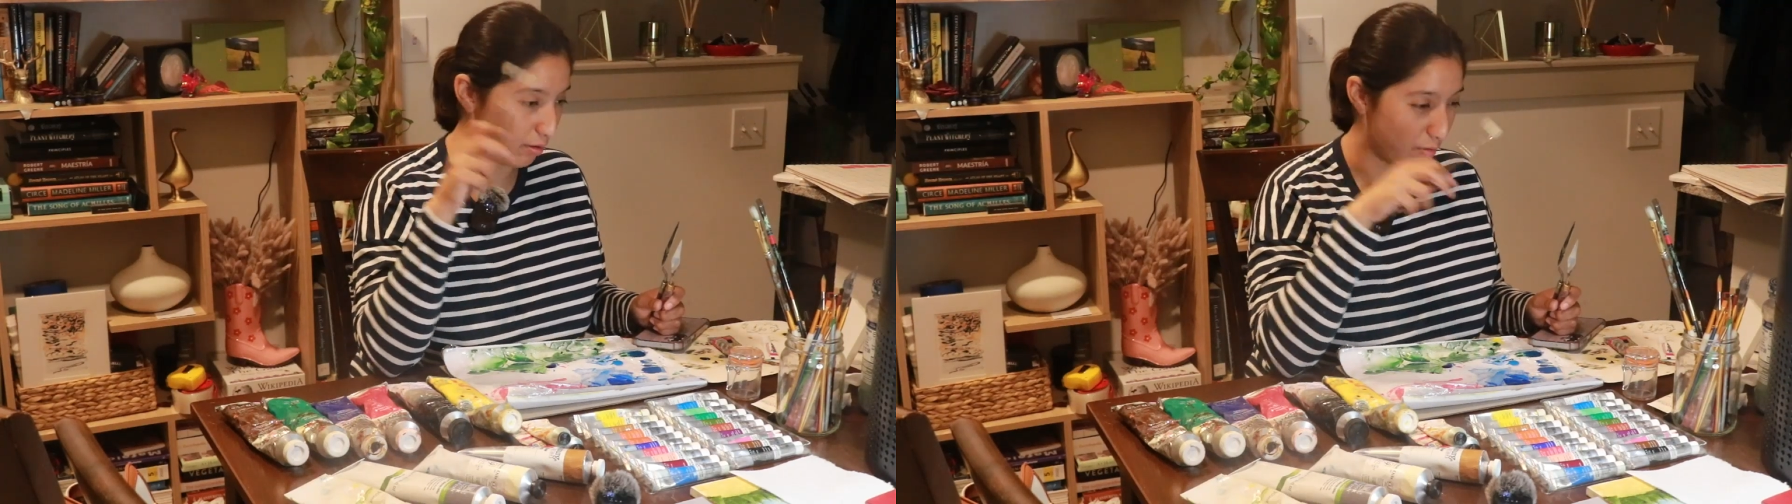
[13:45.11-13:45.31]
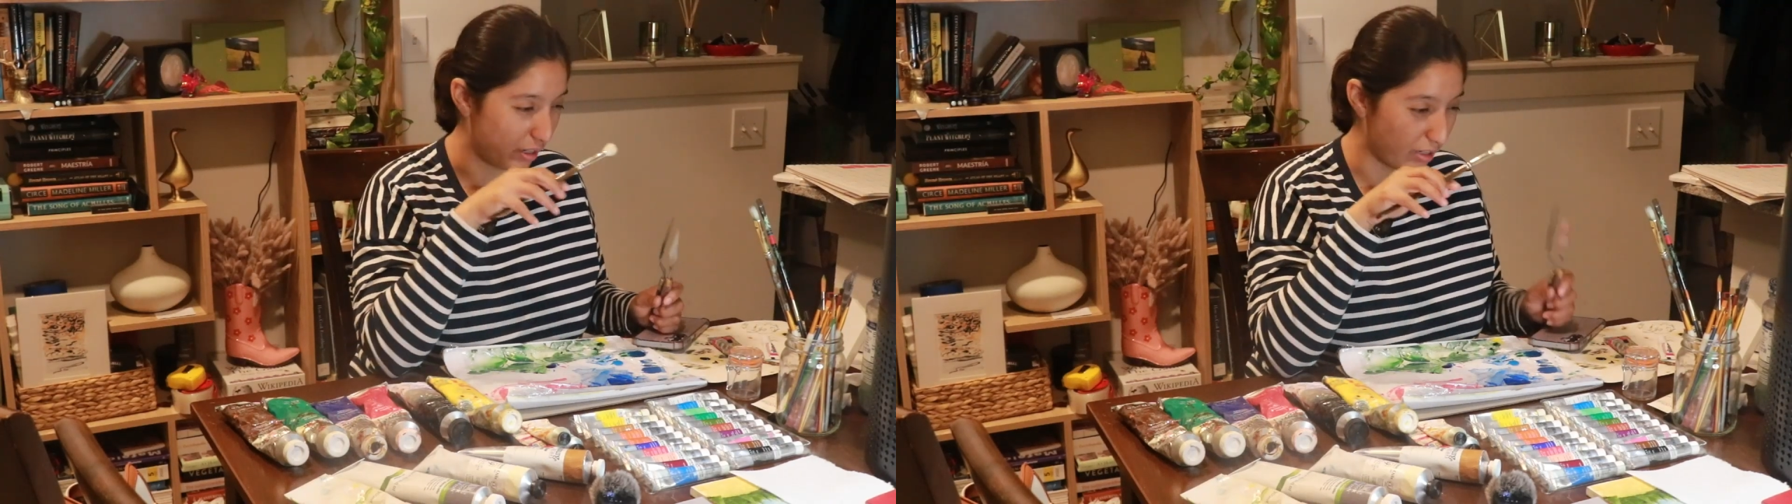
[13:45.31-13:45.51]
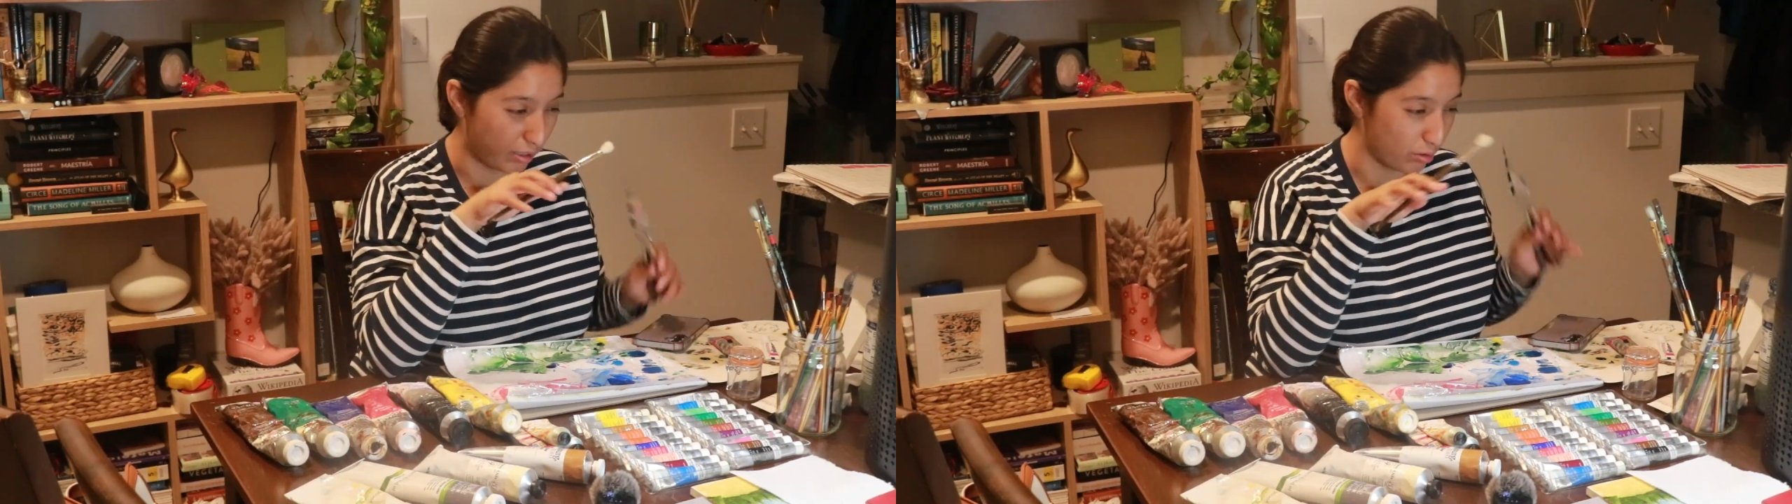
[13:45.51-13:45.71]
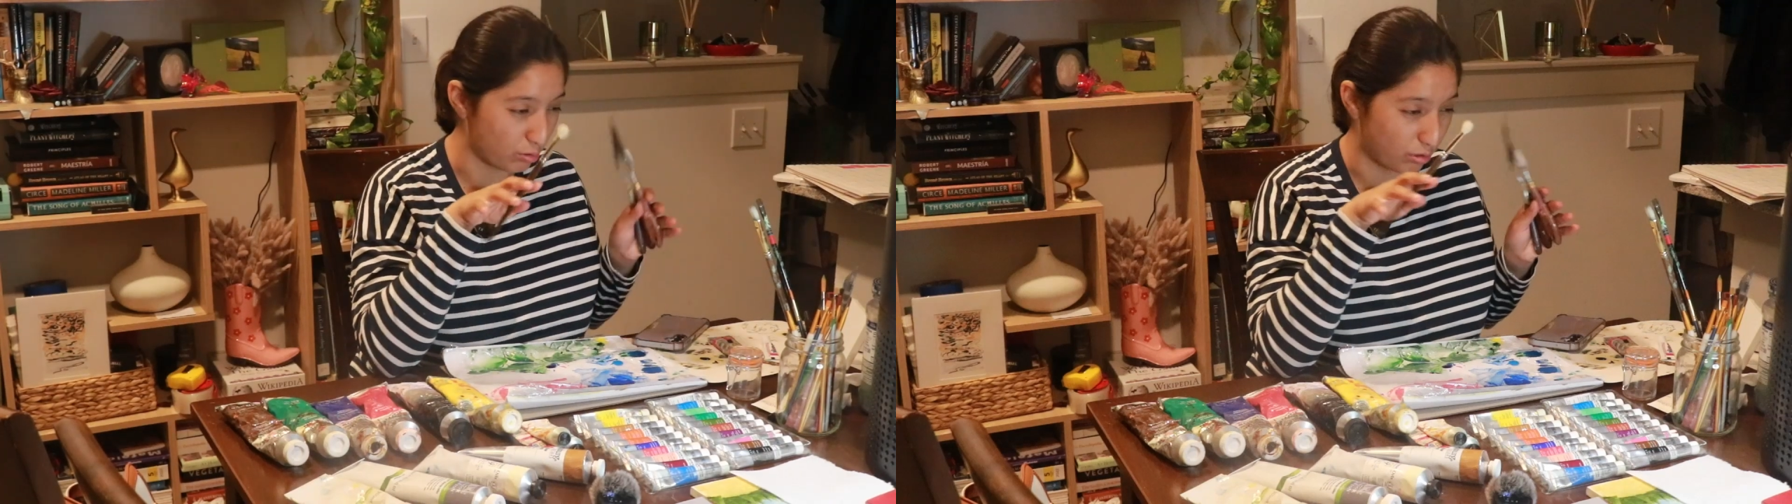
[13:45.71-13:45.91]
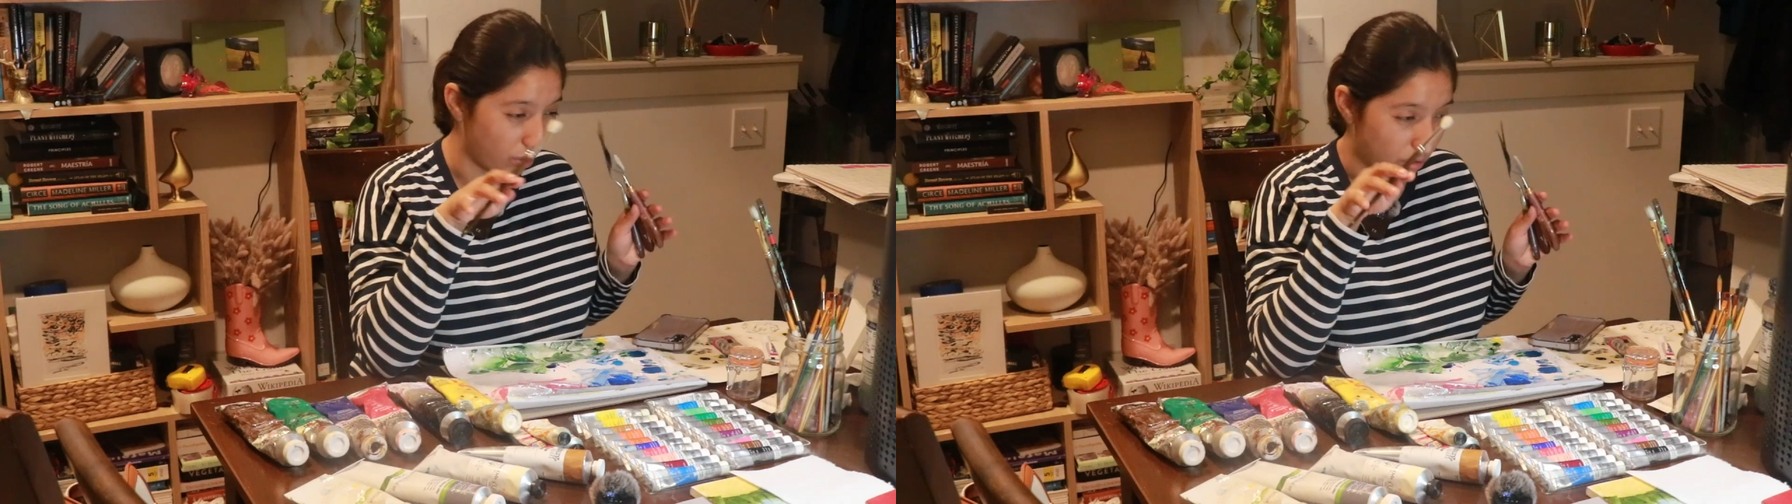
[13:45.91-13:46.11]
create like
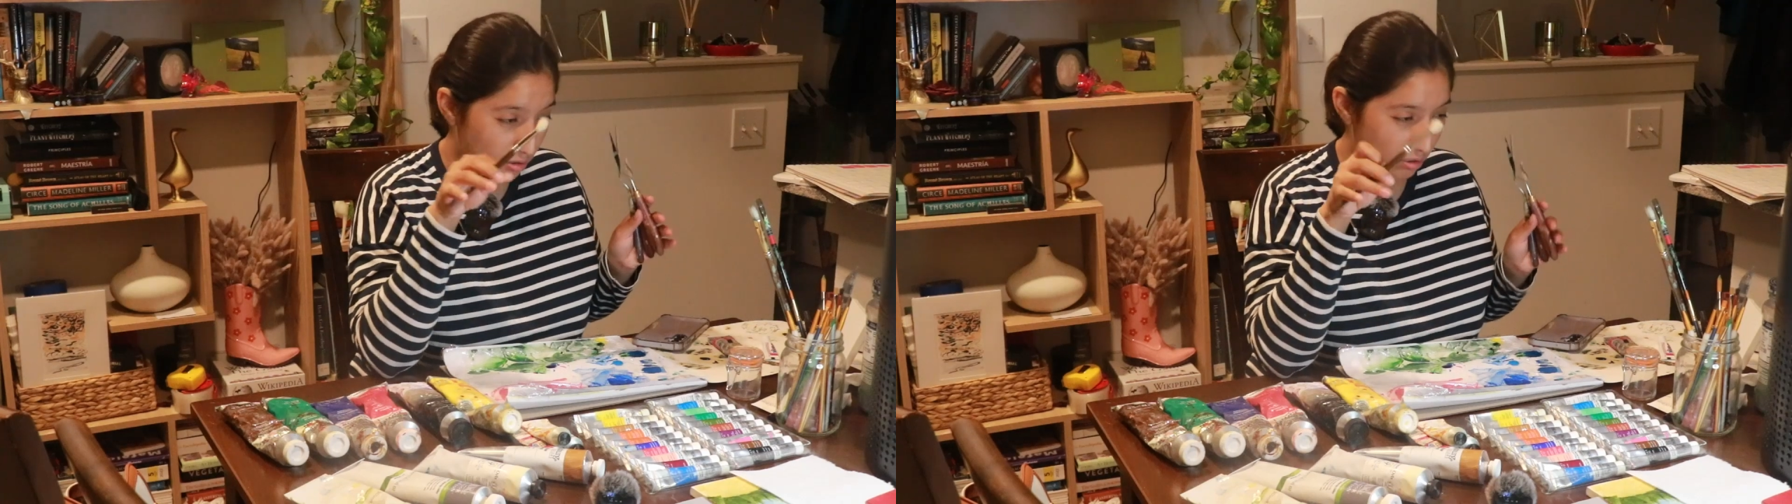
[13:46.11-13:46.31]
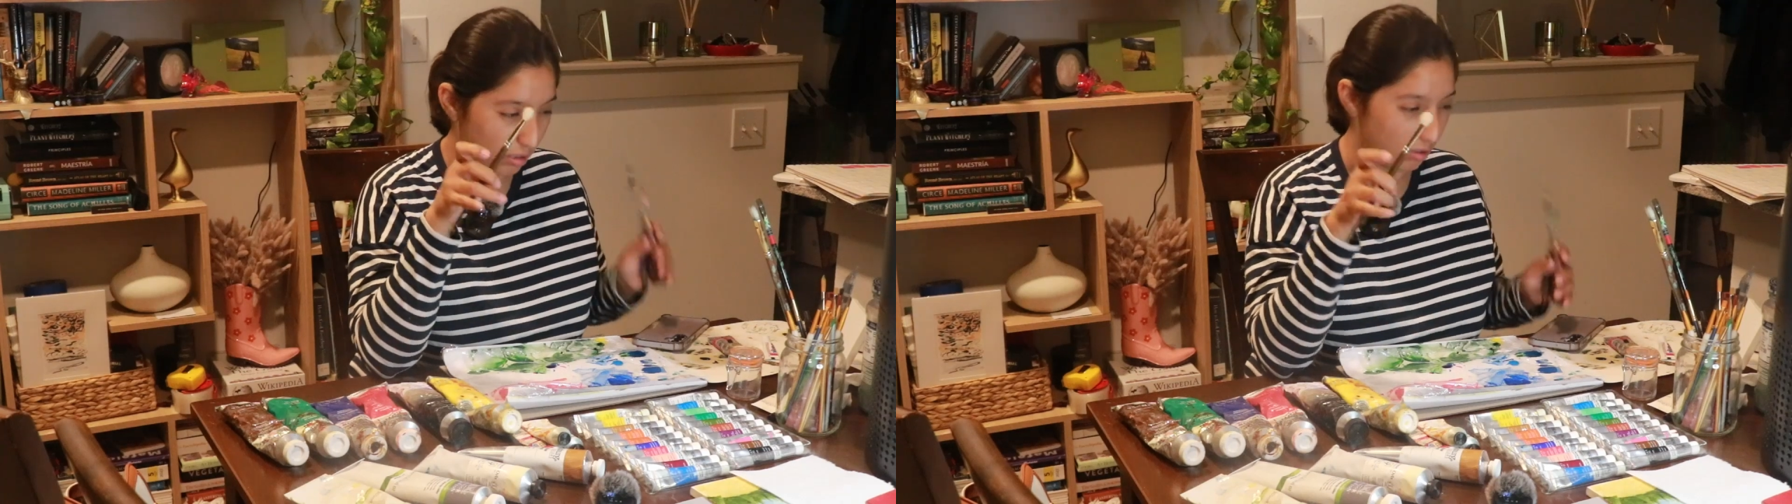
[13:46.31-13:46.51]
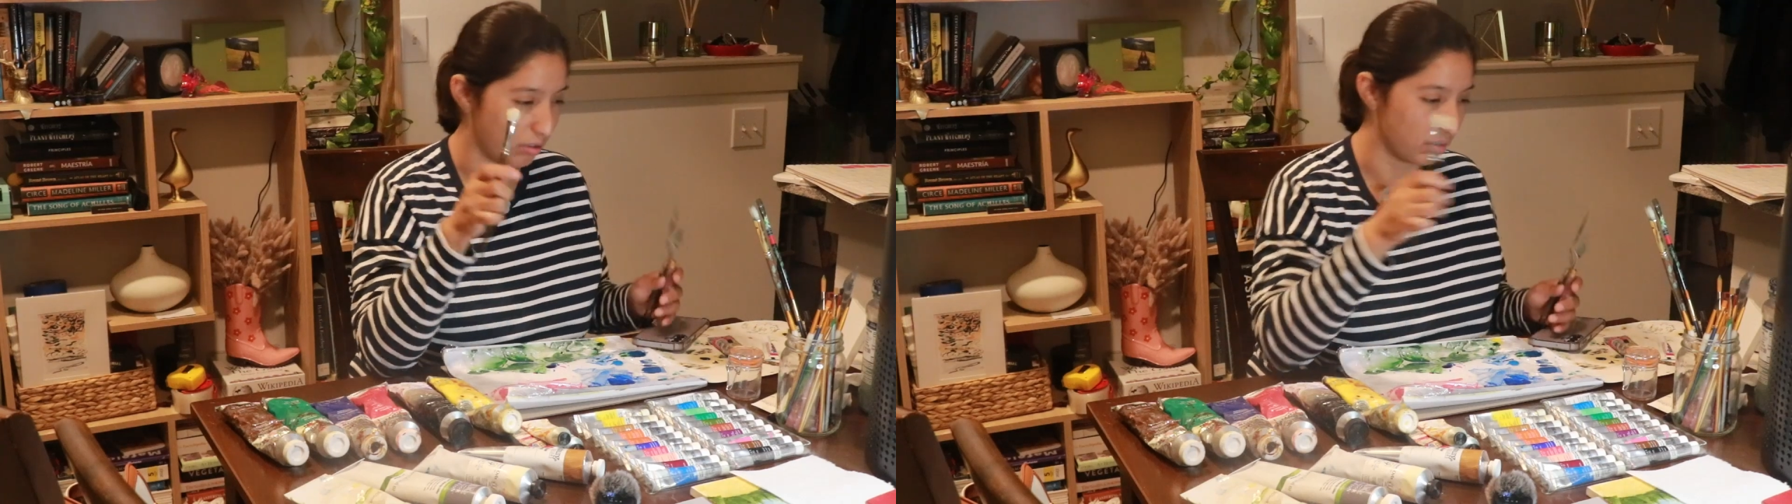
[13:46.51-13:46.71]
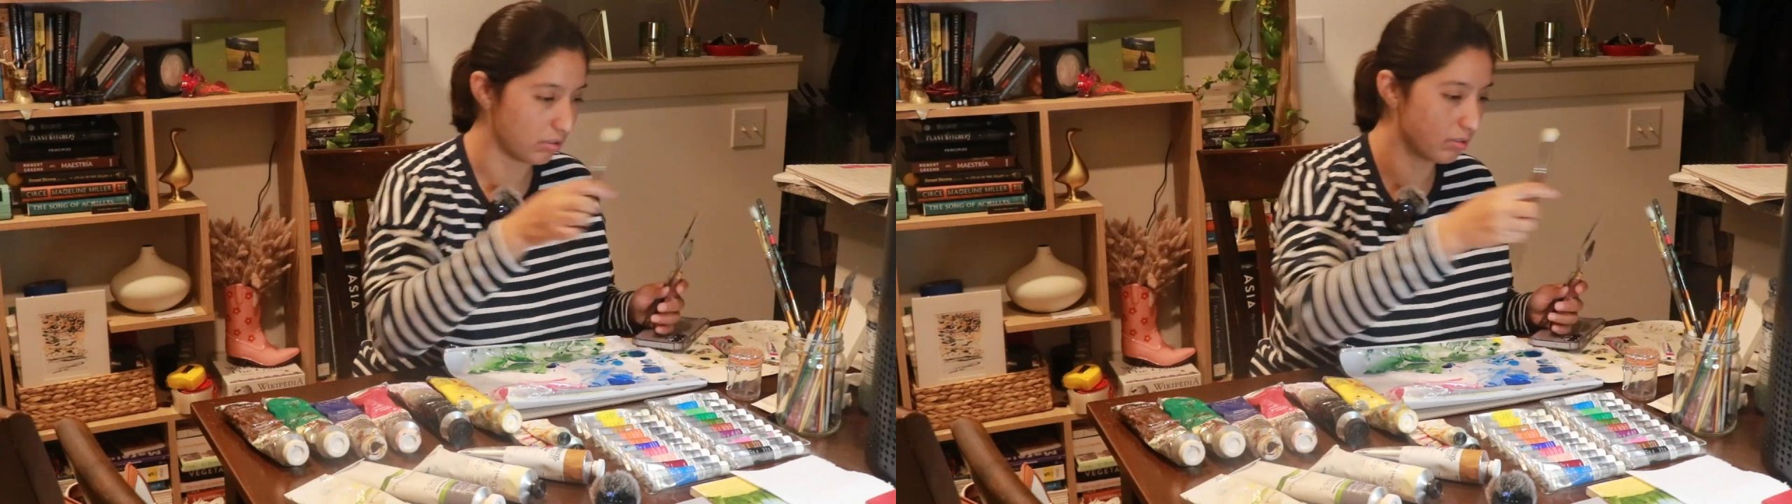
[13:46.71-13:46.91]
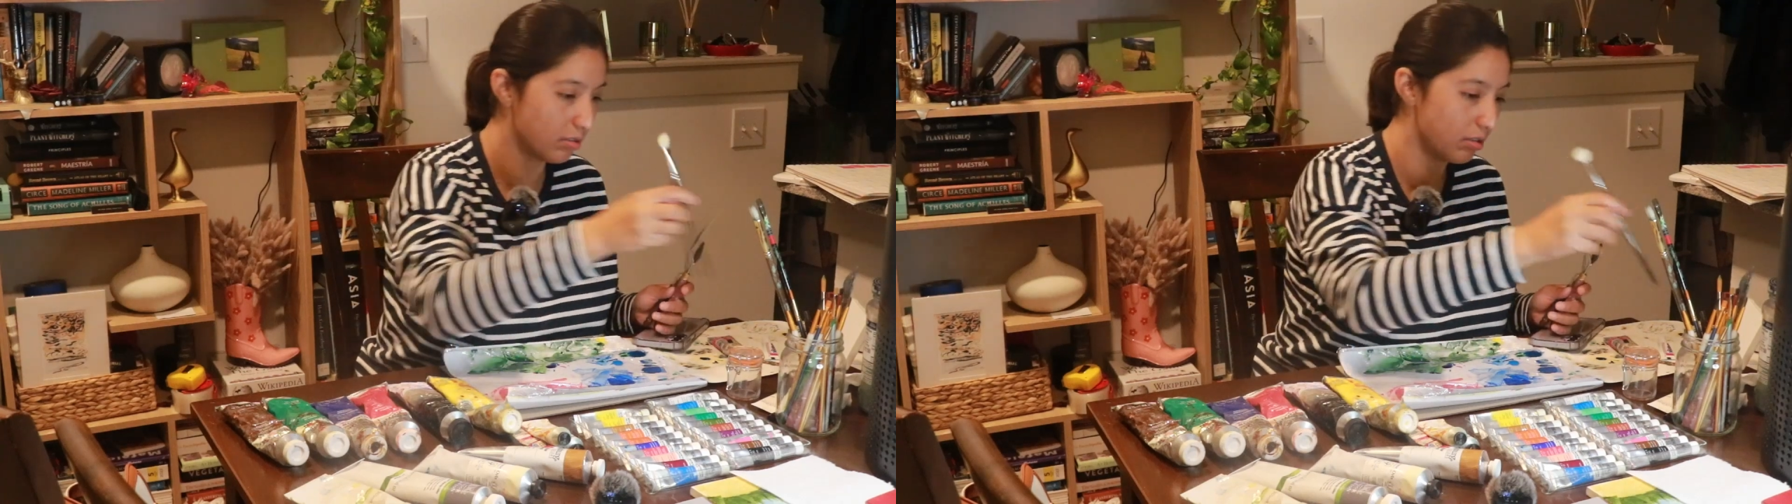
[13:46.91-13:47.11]
those ghostly
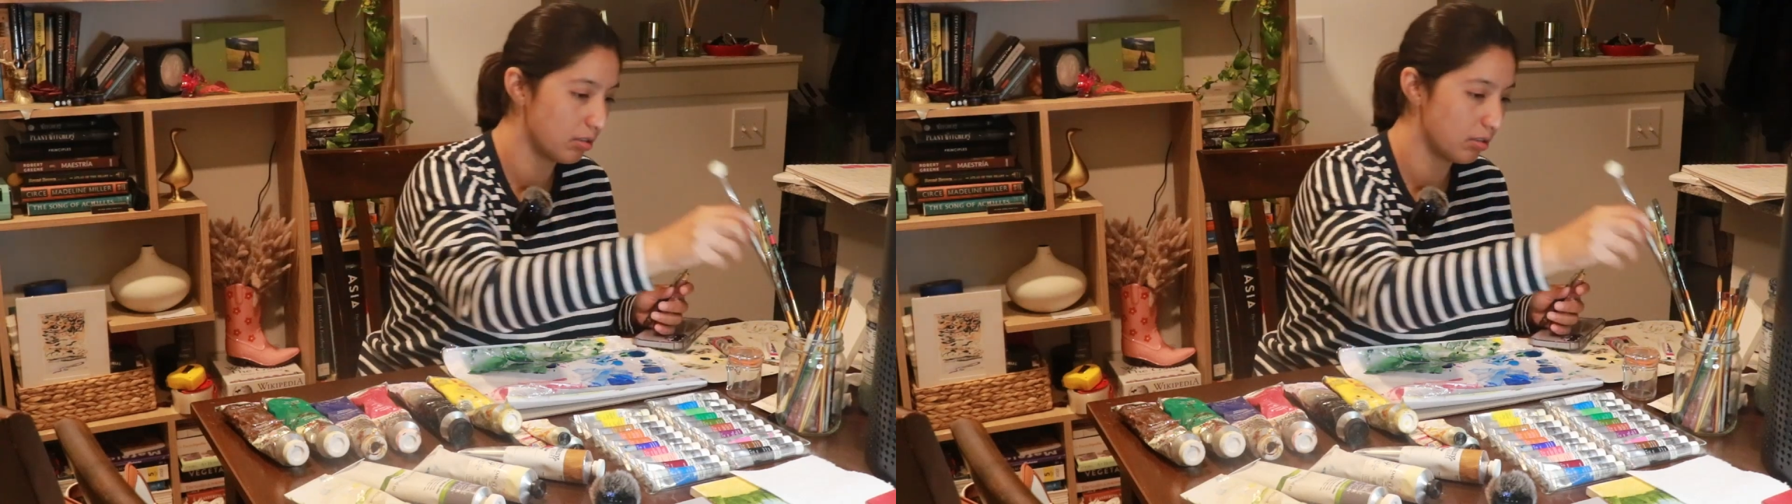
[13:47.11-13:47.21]
looks.